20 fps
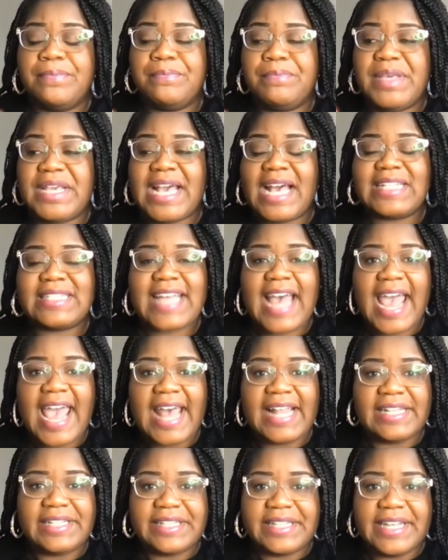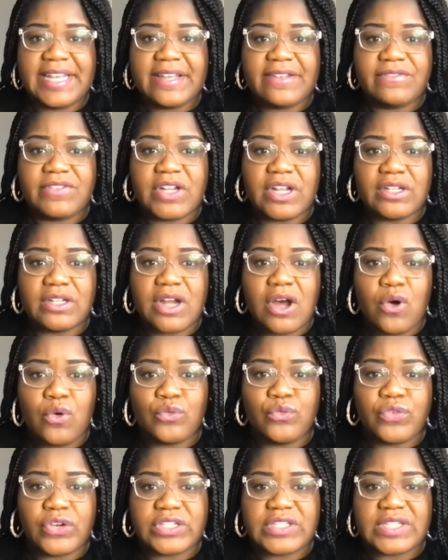because i had lived
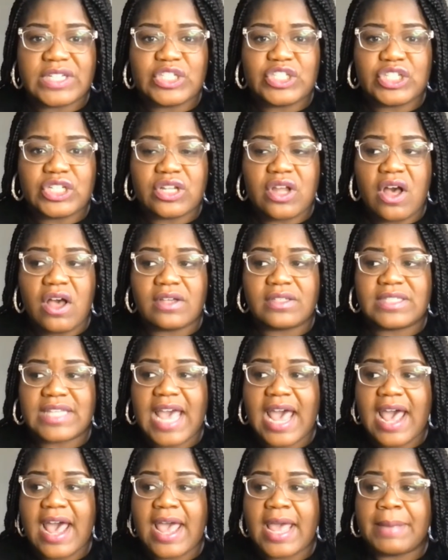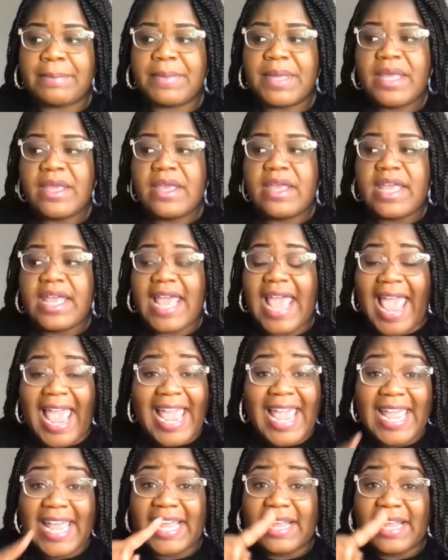alone for such a long time
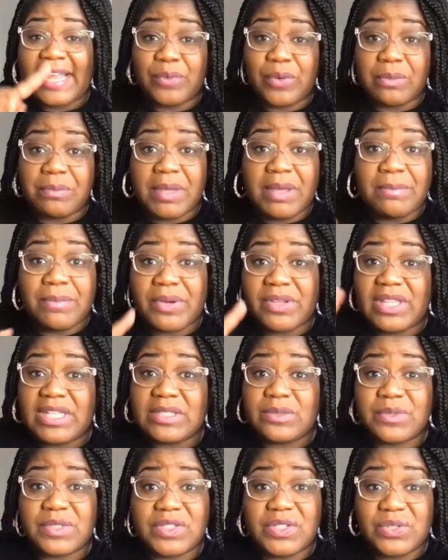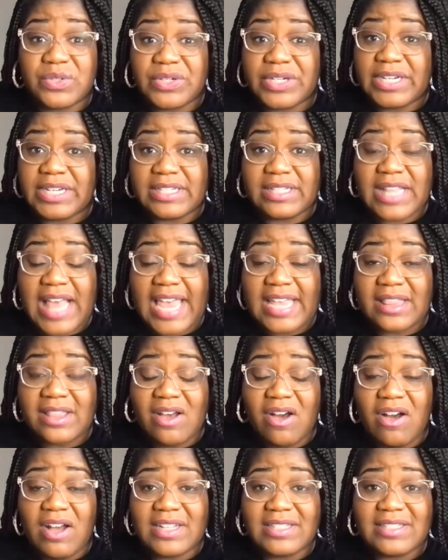and remember this was during like
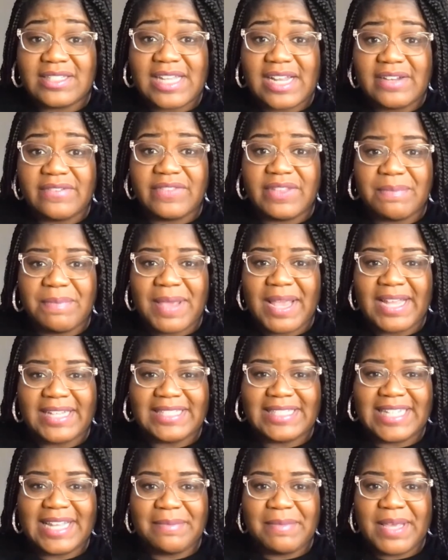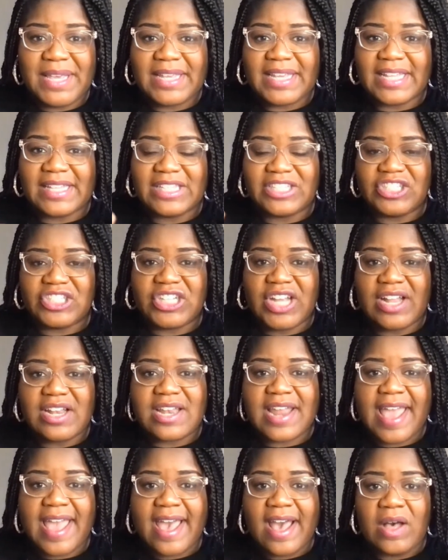the onset of the pandemic and the
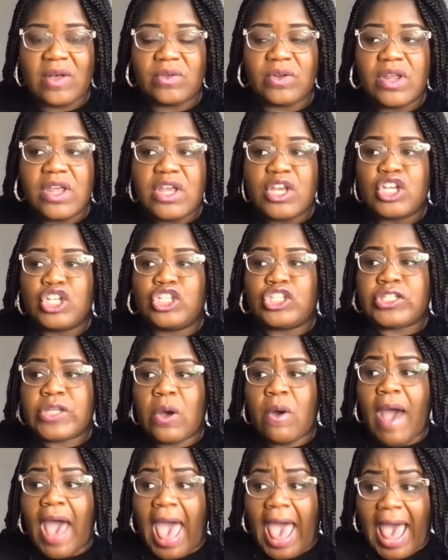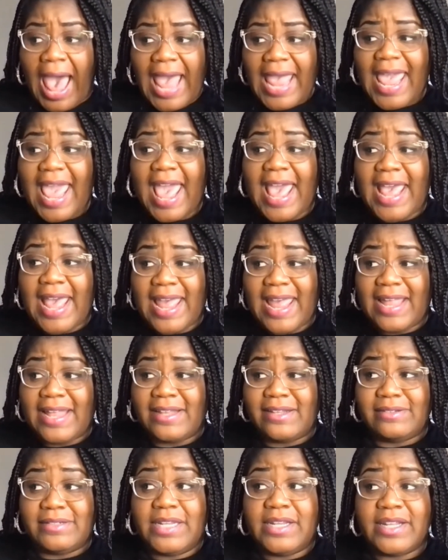shutdown so
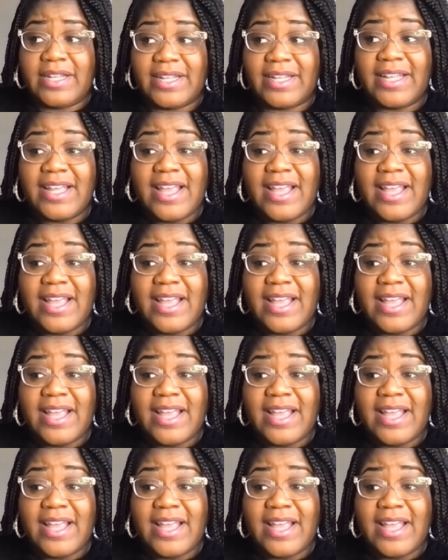I had